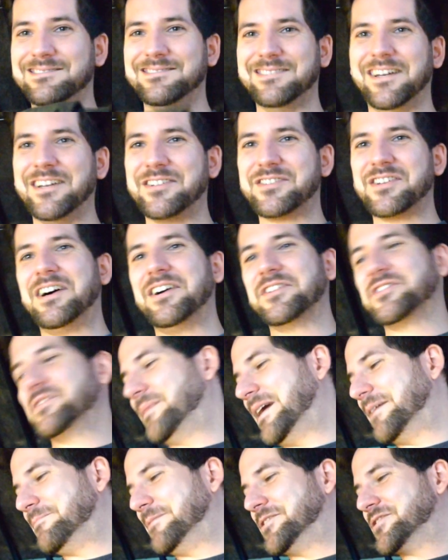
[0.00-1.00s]
It's awesome.
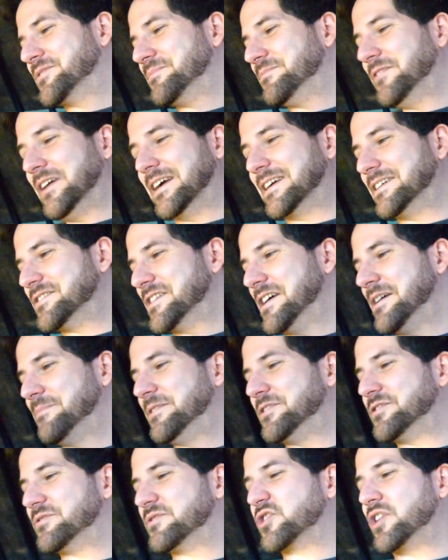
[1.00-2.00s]
Like I said, I've
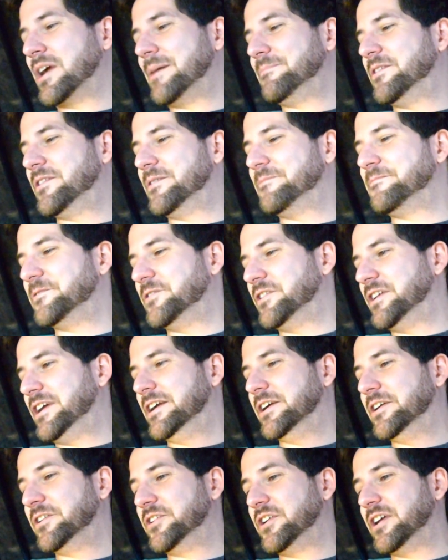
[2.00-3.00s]
been subscribed to them for a
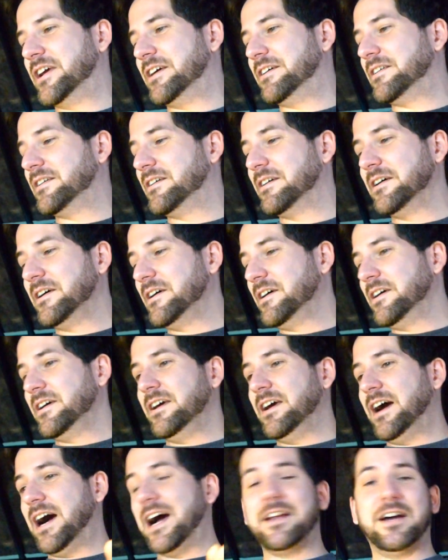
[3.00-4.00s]
year.
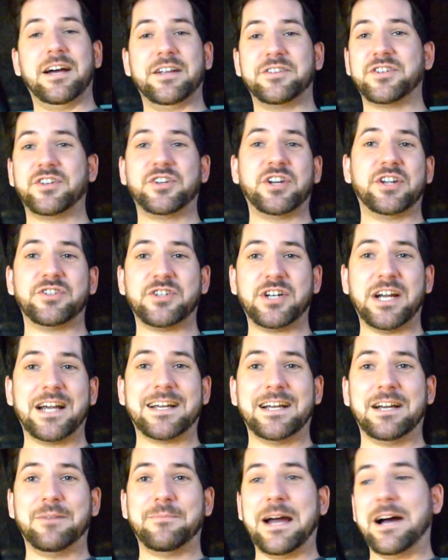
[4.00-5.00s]
I'd suggest
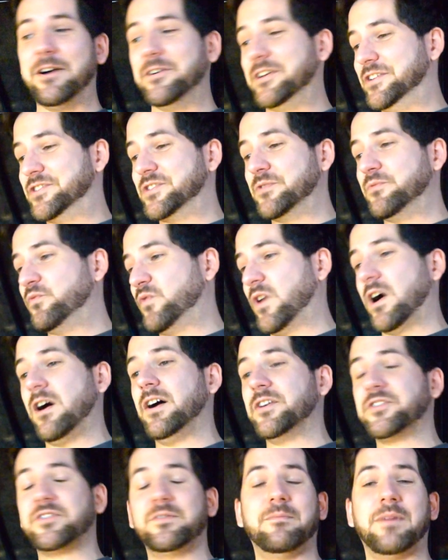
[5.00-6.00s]
checking them out. It's an
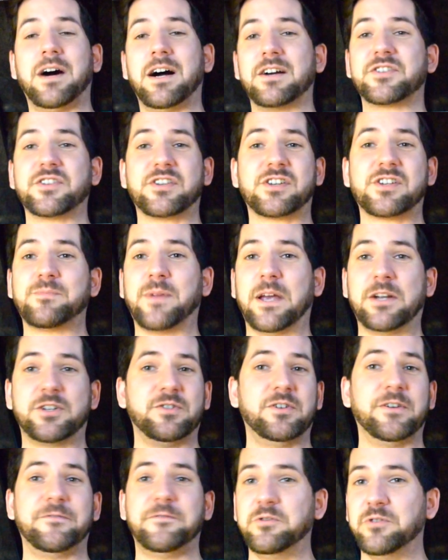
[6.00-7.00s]
awesome box,
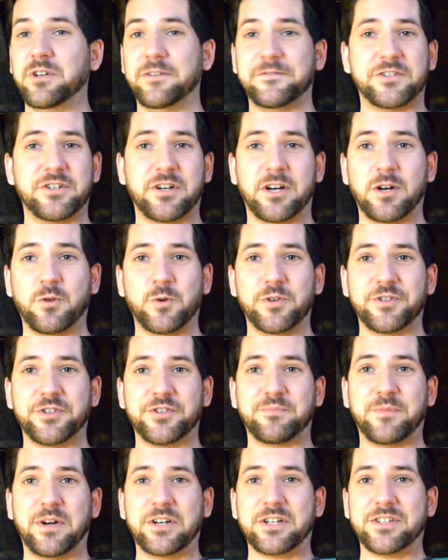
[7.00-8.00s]
especially if you love Star Wars
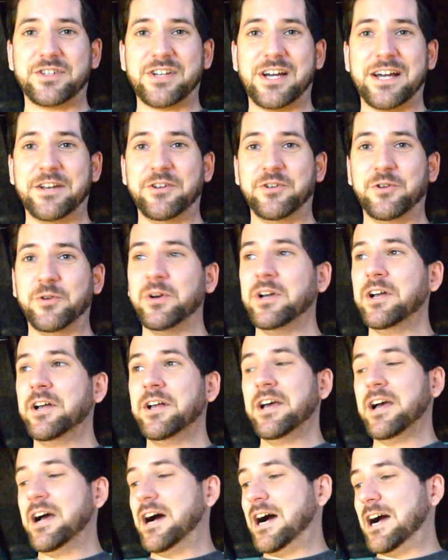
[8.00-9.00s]
as much as I do.
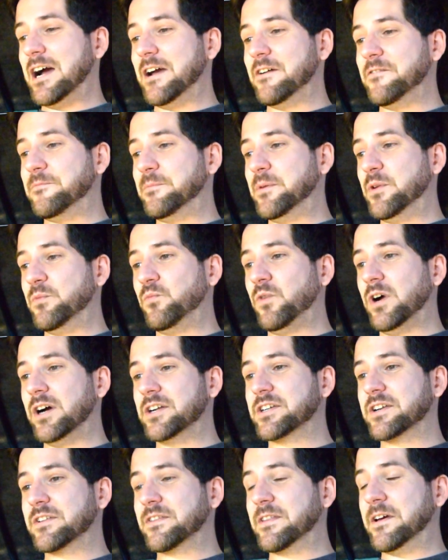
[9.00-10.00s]
I've been
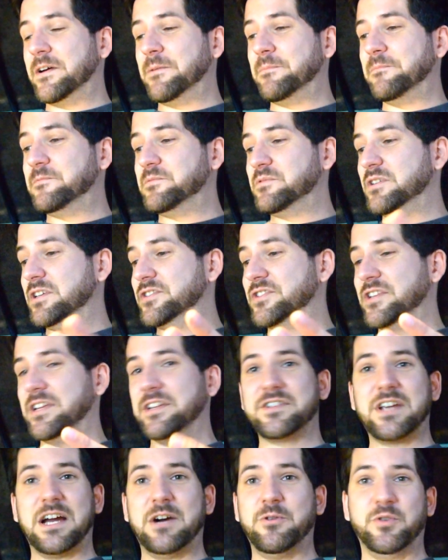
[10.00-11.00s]
watching them
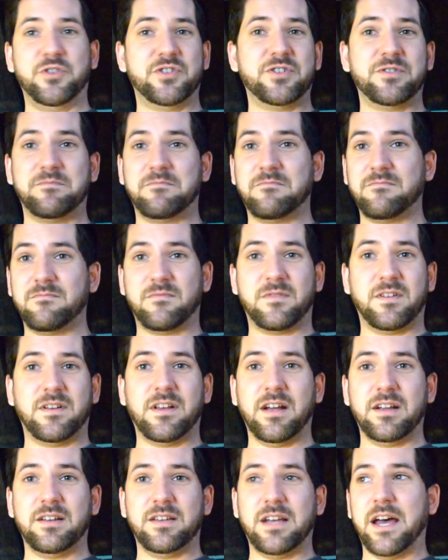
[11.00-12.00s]
since I was
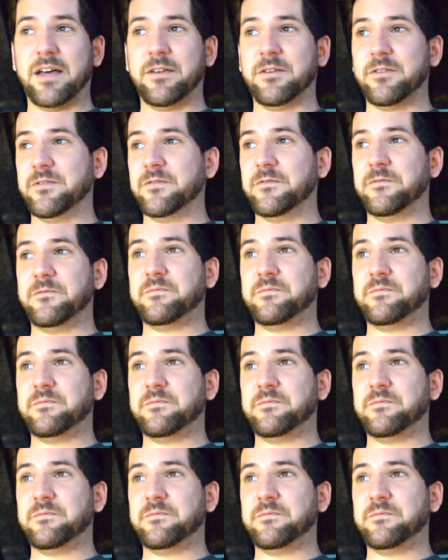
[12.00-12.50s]
the